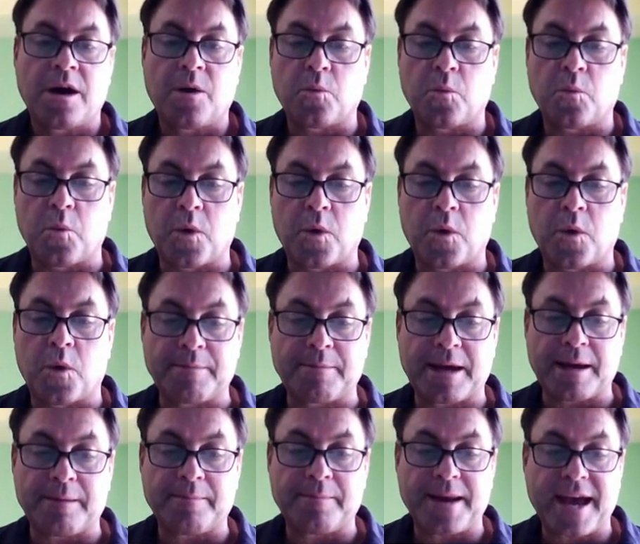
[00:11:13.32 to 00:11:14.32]
What's
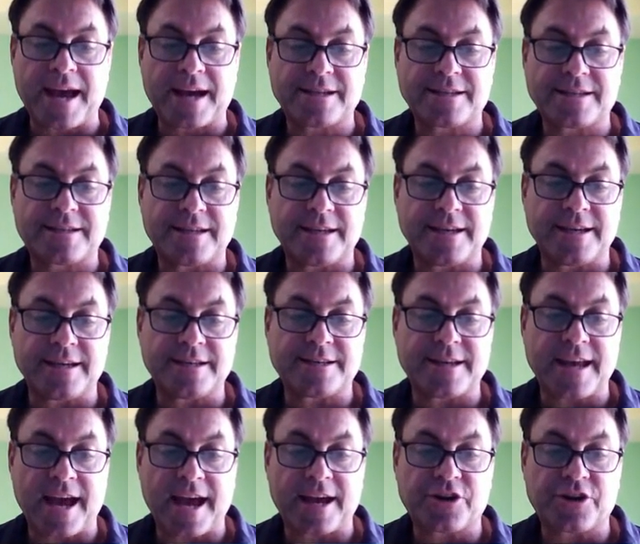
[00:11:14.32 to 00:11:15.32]
coming up next
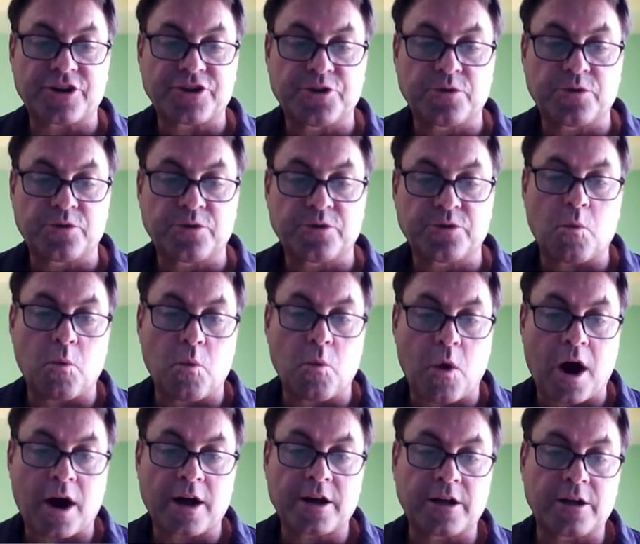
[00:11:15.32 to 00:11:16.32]
is Ankur Shukla
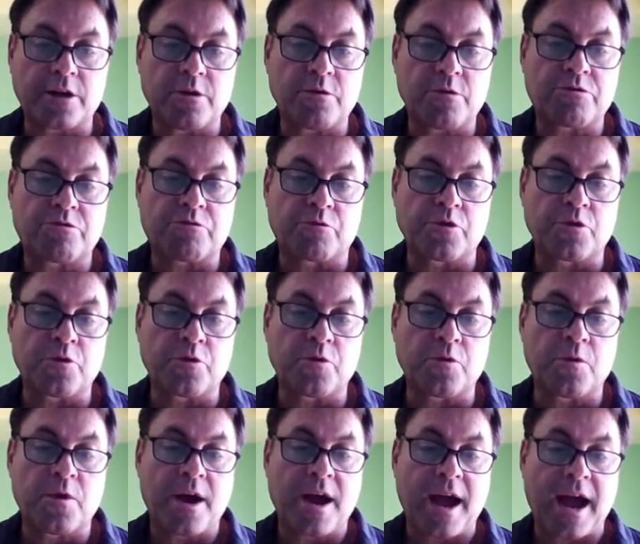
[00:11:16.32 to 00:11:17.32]
walking you
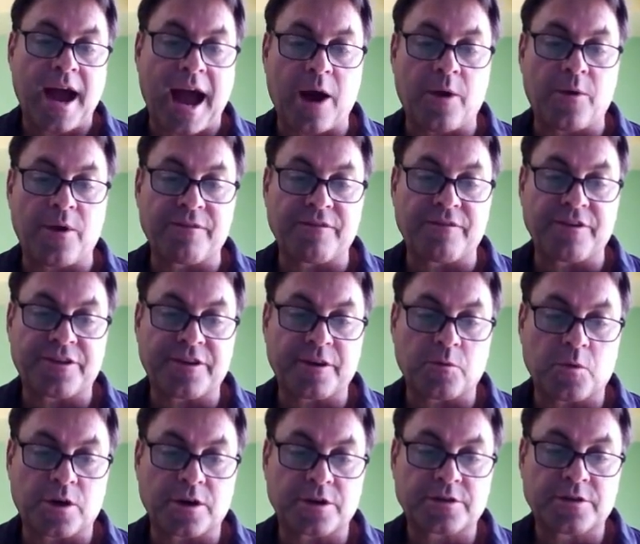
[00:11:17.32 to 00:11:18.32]
through how
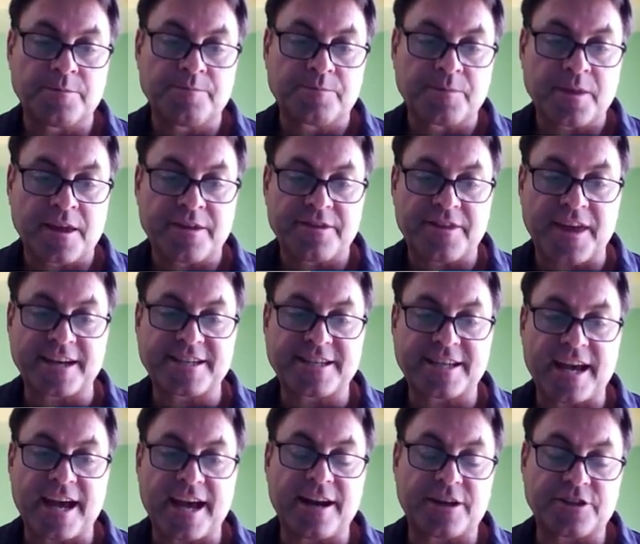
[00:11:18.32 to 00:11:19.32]
everything works. Thanks
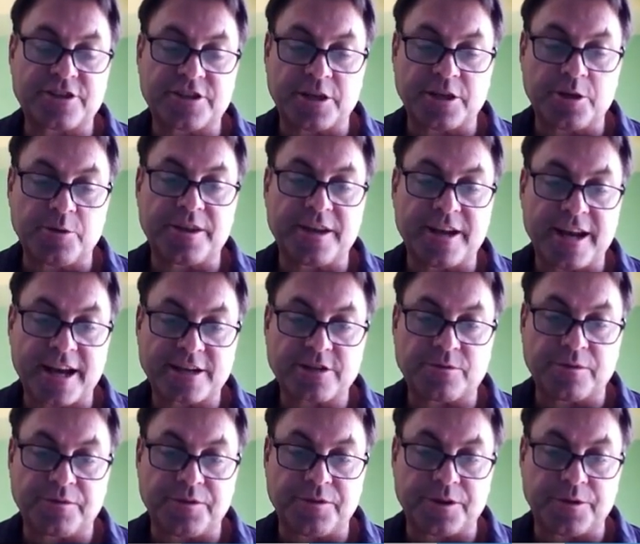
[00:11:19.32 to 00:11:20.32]
again. I'll see you in the next
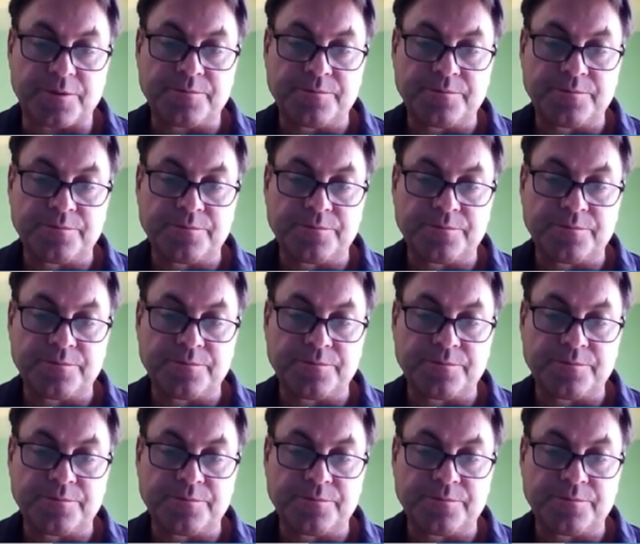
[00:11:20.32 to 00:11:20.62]
review.